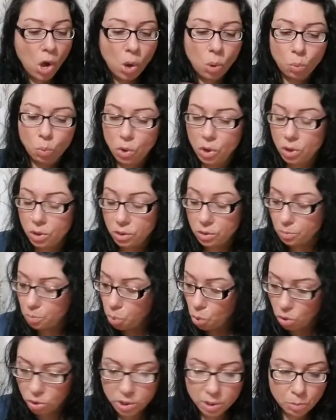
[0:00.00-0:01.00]
We'll
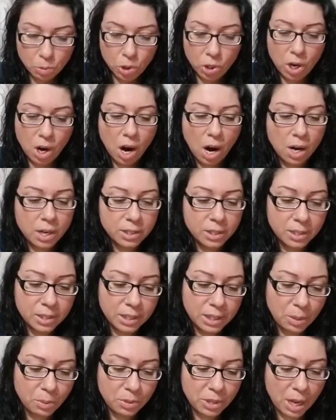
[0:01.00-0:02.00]
pull some more cards and
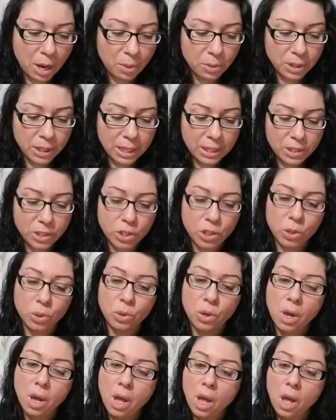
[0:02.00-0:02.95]
see what that relates to.